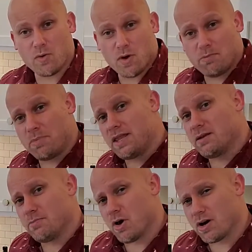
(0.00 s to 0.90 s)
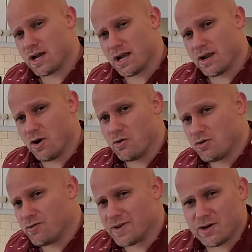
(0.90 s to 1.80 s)
everyone, Ben the Bar Guy,
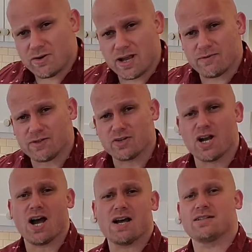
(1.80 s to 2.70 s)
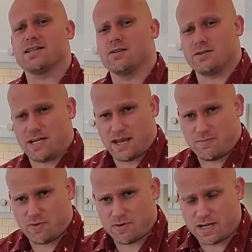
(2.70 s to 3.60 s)
owner of Here and After Cocktail
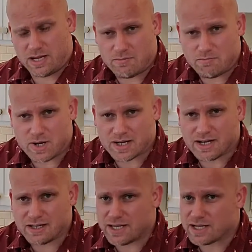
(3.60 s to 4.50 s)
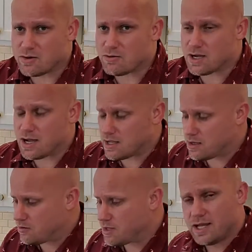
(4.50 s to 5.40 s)
Tavern in Buckeye Lake,
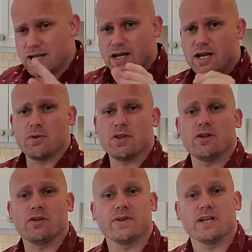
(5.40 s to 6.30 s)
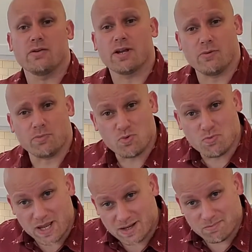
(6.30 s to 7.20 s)
Ohio, here with another video to help you
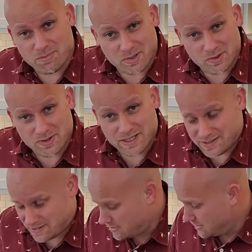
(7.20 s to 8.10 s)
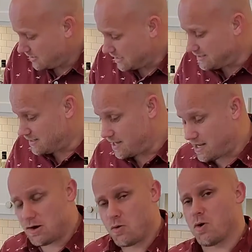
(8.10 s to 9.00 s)
make better drinks. And
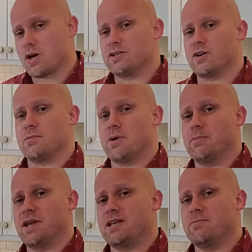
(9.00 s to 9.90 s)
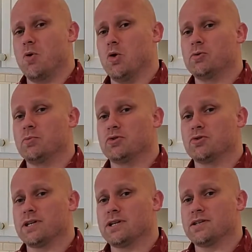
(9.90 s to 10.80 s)
today, we're gonna talk about making multiple
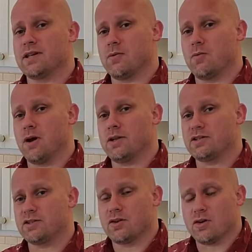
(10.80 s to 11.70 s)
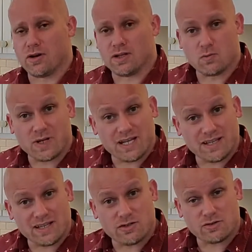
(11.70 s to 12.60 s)
drinks at once, or as we in
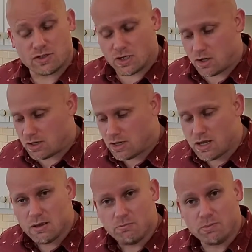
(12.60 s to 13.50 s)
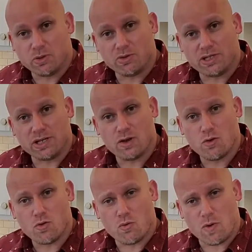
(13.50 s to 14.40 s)
the industry call it, building
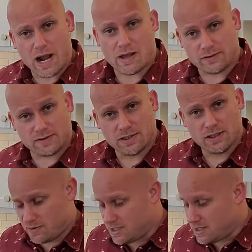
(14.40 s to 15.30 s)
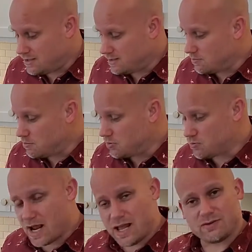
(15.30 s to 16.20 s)
rounds. If you need to build
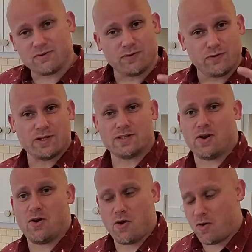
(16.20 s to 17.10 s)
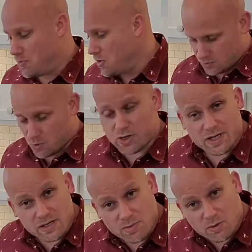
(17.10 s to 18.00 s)
rounds for your friends at home, or you
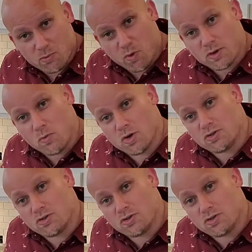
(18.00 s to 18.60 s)
need to build more than one